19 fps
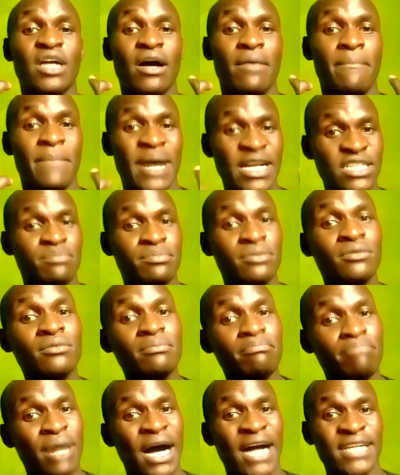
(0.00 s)
multiple
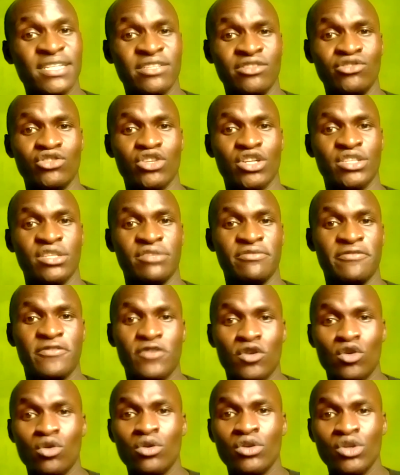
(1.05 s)
partners.
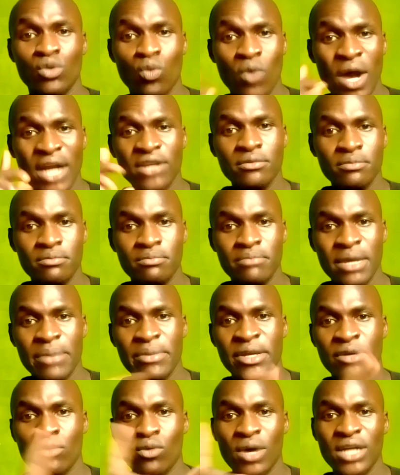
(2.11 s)
For one,
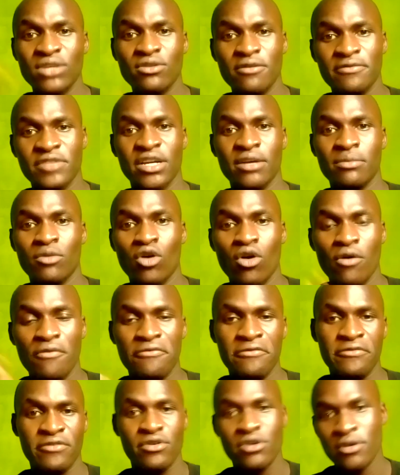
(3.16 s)
maybe one of them or
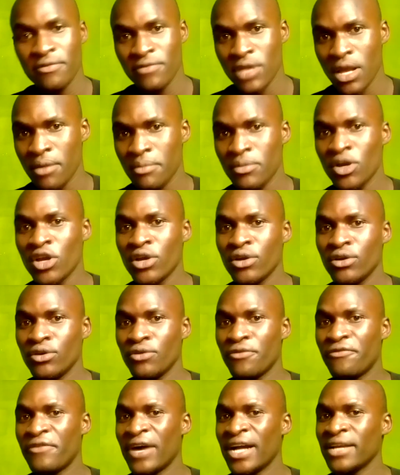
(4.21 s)
three of them,
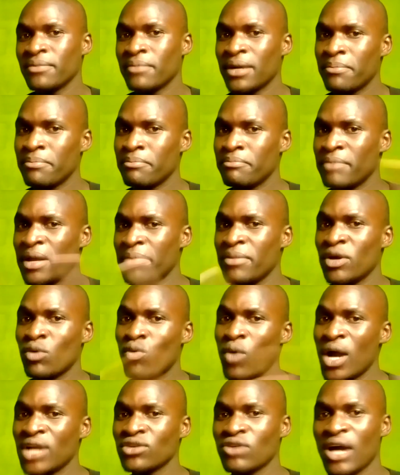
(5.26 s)
you find maybe
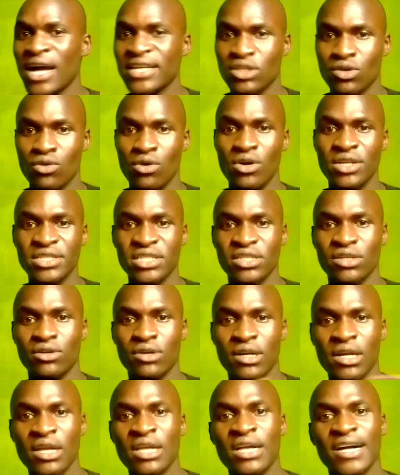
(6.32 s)
one has got,
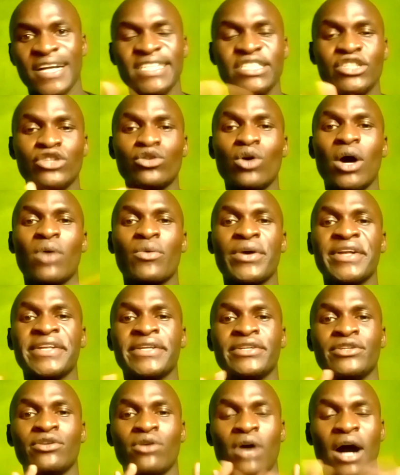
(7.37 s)
and you
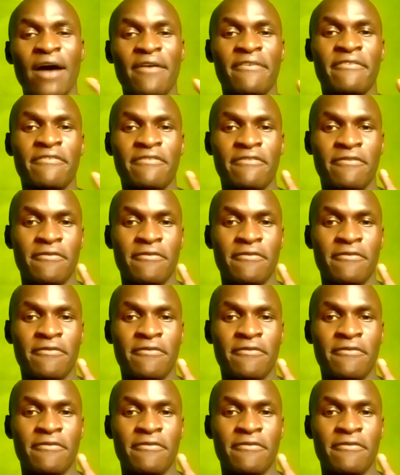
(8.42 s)
have,